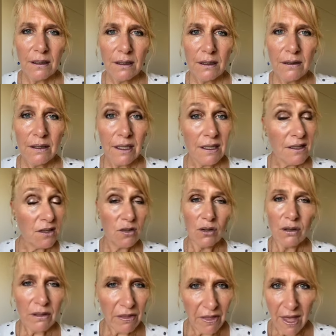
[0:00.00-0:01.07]
that is
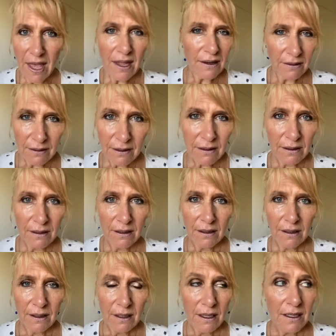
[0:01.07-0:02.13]
not that,
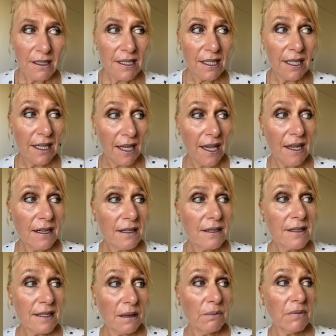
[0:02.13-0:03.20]
to get
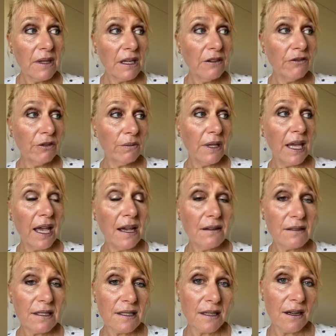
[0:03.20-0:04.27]
something from the
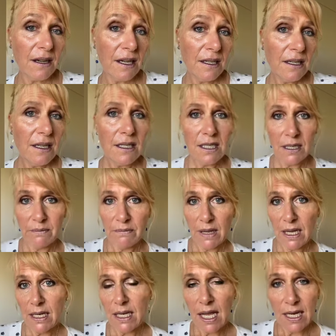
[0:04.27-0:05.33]
outside to
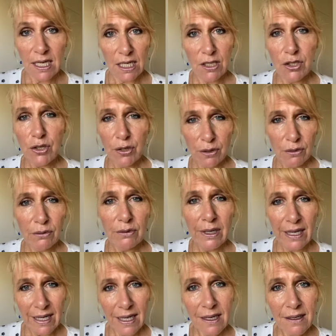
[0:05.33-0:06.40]
meet an internal
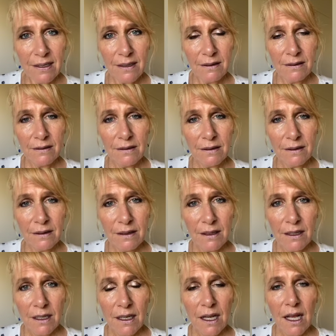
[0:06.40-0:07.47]
need,
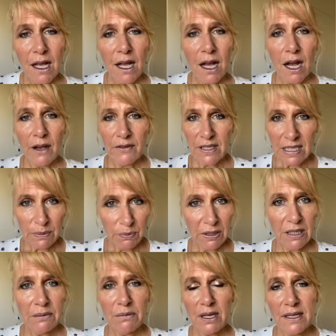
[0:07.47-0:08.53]
I've
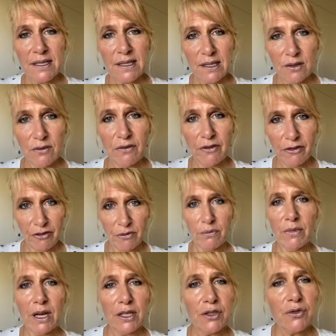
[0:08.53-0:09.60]
split myself from
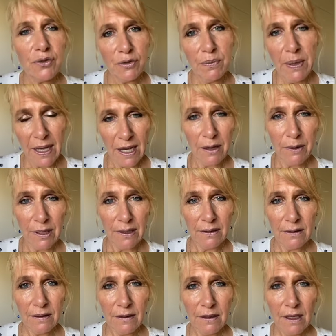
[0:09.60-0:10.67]
my true power,
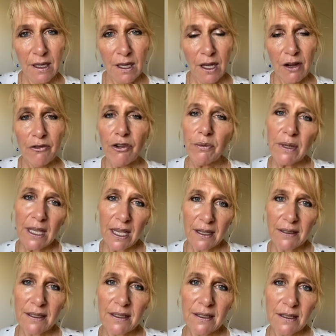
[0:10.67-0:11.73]
from the
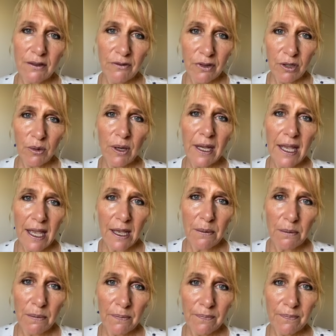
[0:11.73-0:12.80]
essence of who I am,
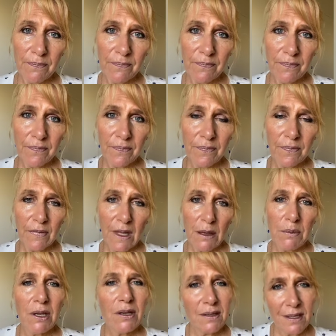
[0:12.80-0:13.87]

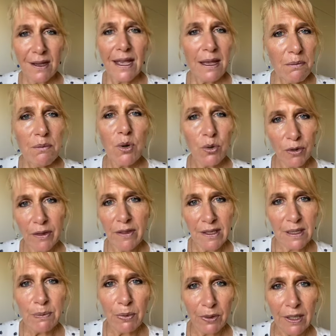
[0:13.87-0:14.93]
because I am more than this
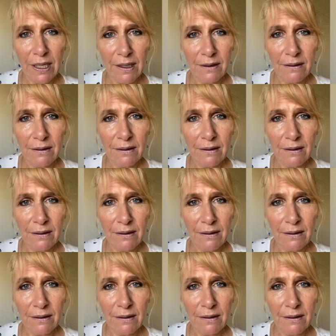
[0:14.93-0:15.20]
body.